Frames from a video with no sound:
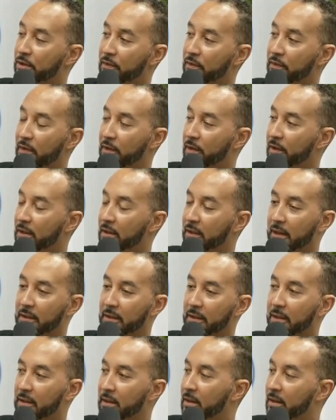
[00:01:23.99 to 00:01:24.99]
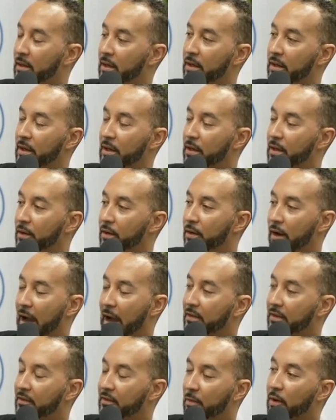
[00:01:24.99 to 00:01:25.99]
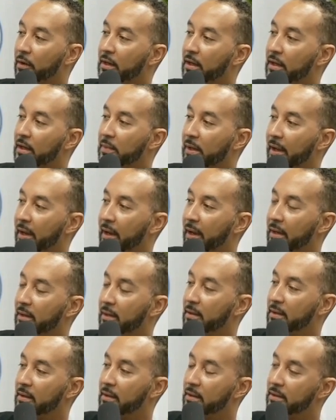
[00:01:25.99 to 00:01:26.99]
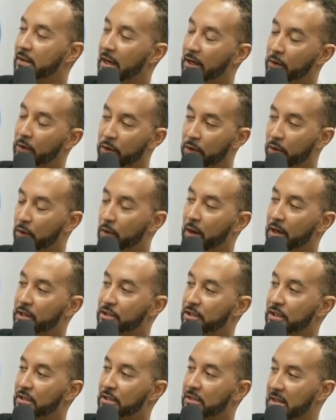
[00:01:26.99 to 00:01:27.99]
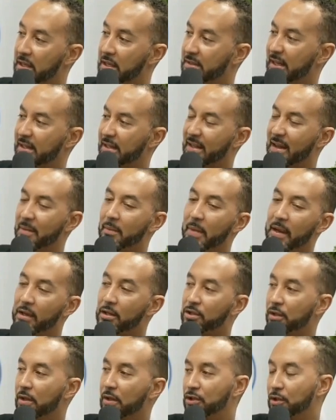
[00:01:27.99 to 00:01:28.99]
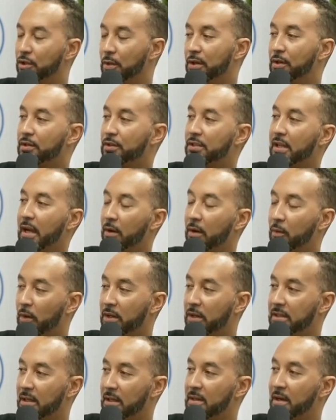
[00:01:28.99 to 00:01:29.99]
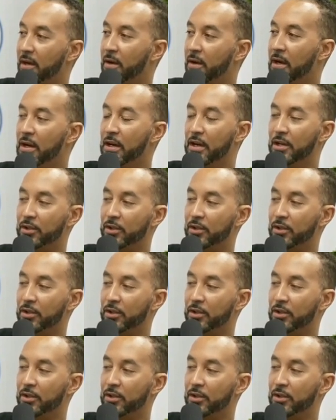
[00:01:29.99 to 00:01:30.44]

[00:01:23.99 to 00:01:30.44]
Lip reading: So if you look at like the active marketing plan and the 9 critical questions and things like that, making sure that you understand what's in there.